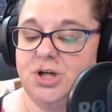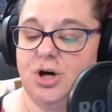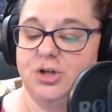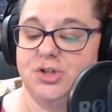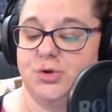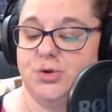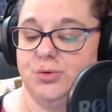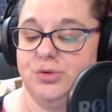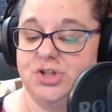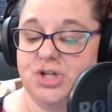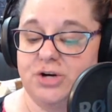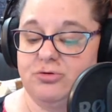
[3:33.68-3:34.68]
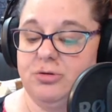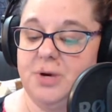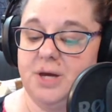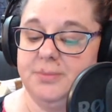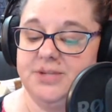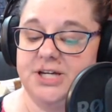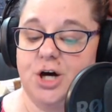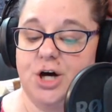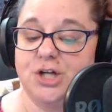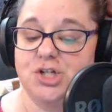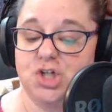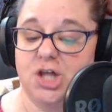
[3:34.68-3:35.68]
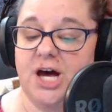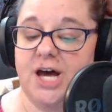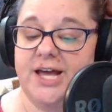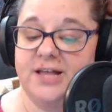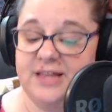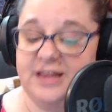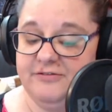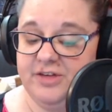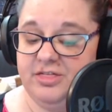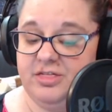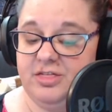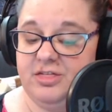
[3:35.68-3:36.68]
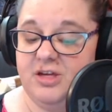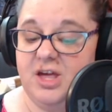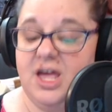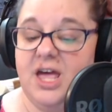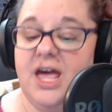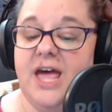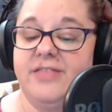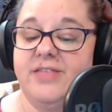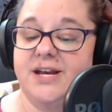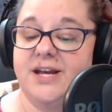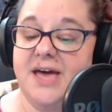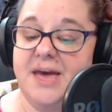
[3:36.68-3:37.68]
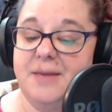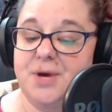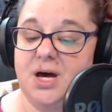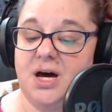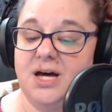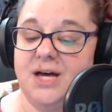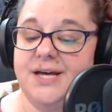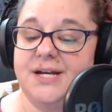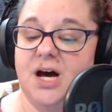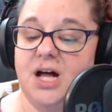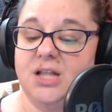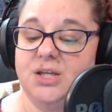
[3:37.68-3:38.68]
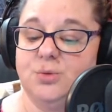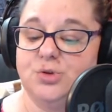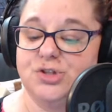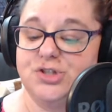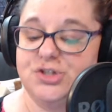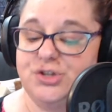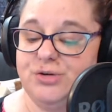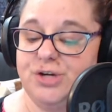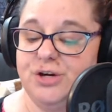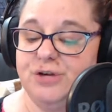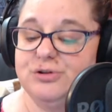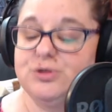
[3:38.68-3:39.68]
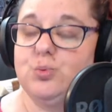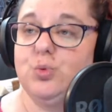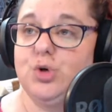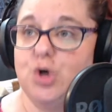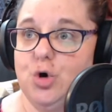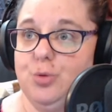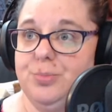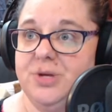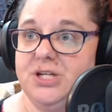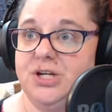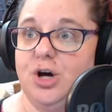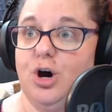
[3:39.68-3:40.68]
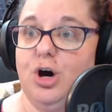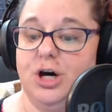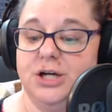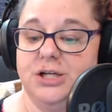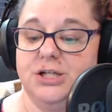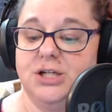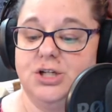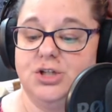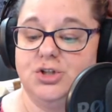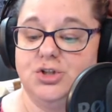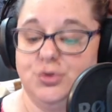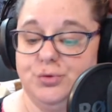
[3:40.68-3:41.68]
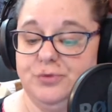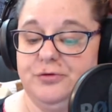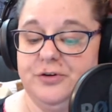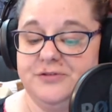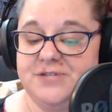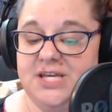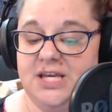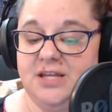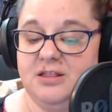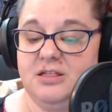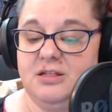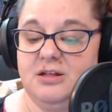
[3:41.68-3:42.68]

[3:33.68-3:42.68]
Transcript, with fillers: to the general public on July 11th. And then Epcot and Hollywood Studios would open on June 15th.